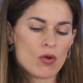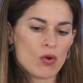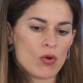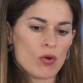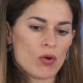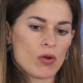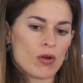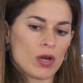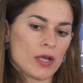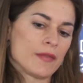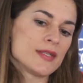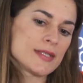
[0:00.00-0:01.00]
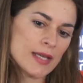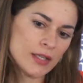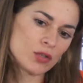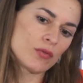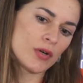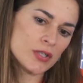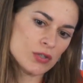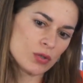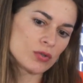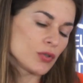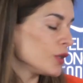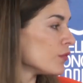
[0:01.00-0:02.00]
or in the site of
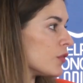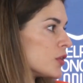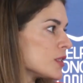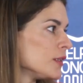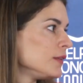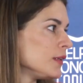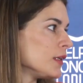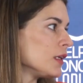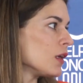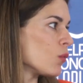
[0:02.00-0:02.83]
Aristotle University,